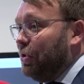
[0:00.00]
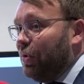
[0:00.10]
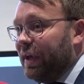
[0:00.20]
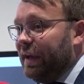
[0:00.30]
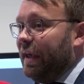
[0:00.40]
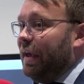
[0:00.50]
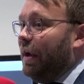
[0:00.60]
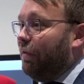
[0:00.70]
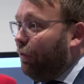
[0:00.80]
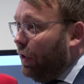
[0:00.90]
and you can
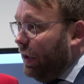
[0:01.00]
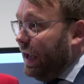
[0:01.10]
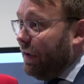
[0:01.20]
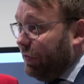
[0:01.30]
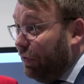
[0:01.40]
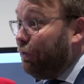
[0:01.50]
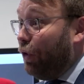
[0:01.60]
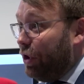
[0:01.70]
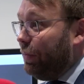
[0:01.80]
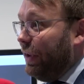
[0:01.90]
have an
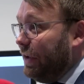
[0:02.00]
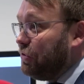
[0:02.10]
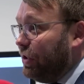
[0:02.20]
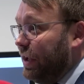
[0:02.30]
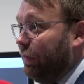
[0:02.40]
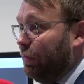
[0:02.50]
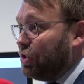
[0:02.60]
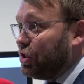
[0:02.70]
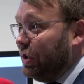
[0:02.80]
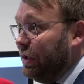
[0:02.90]
affordable entry-level
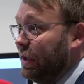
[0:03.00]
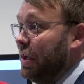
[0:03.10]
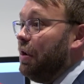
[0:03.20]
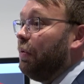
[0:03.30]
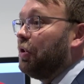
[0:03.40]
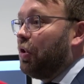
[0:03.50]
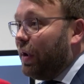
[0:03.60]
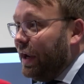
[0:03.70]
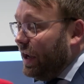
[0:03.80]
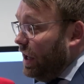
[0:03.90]
machine with
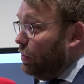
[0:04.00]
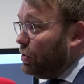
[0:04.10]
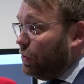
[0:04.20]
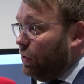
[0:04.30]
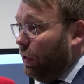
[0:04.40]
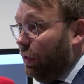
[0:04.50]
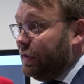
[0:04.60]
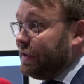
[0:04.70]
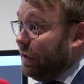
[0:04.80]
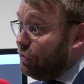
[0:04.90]
great Haimer tool
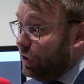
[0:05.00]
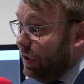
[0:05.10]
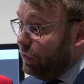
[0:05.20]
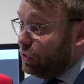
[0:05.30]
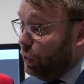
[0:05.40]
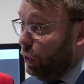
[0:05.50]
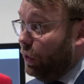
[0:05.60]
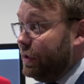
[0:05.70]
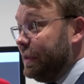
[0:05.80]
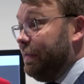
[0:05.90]
holders, entry-level tool
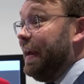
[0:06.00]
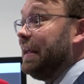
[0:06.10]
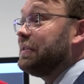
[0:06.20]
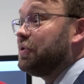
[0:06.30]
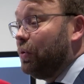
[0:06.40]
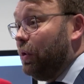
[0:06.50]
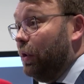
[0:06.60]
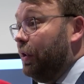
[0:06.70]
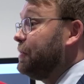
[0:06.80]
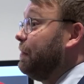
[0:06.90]
holders, advanced tool
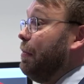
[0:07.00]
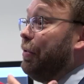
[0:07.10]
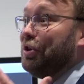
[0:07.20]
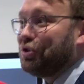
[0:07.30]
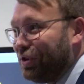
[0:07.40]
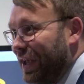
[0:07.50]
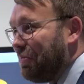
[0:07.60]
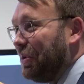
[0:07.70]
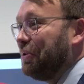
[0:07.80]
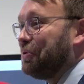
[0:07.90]
holders, vibration
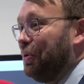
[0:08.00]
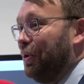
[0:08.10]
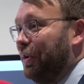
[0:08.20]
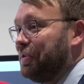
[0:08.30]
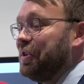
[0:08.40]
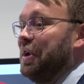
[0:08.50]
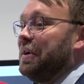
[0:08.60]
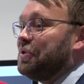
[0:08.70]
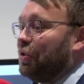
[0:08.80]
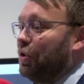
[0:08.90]
dampening tool holders.
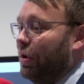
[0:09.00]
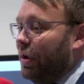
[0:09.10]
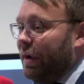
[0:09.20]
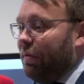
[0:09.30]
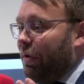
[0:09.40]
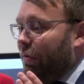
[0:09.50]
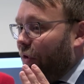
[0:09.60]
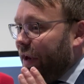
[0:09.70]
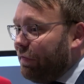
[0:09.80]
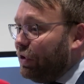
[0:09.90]
So uh,
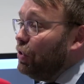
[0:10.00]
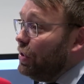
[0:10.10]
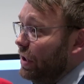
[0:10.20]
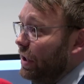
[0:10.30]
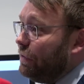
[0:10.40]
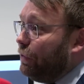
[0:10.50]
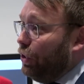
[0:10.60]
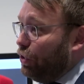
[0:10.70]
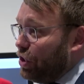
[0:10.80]
whatever you need for your